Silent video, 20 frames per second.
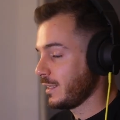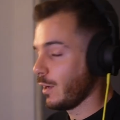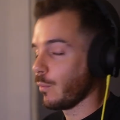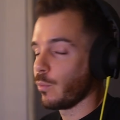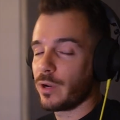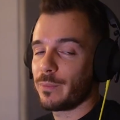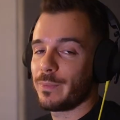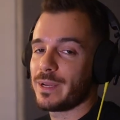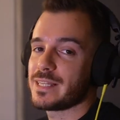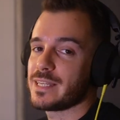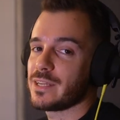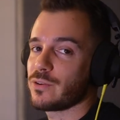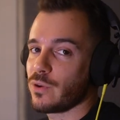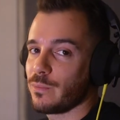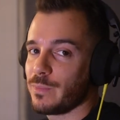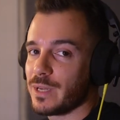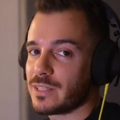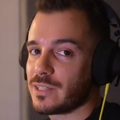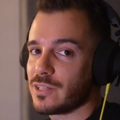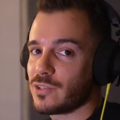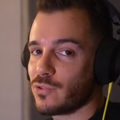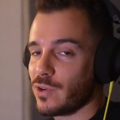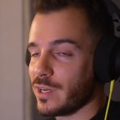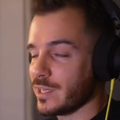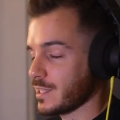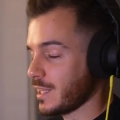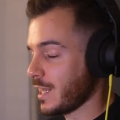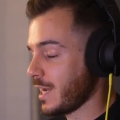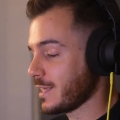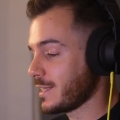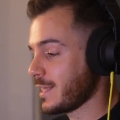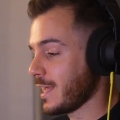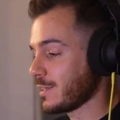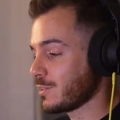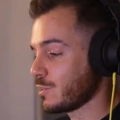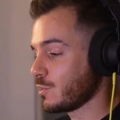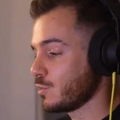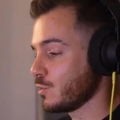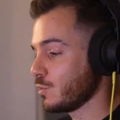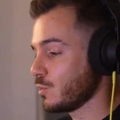Now, one of my secret mixing tricks that I tend
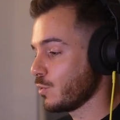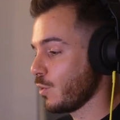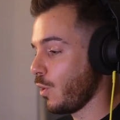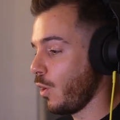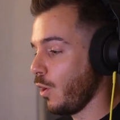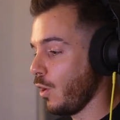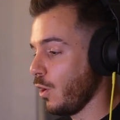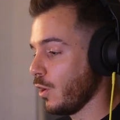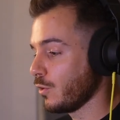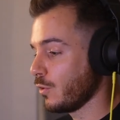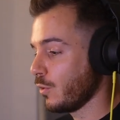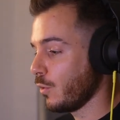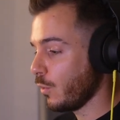to do on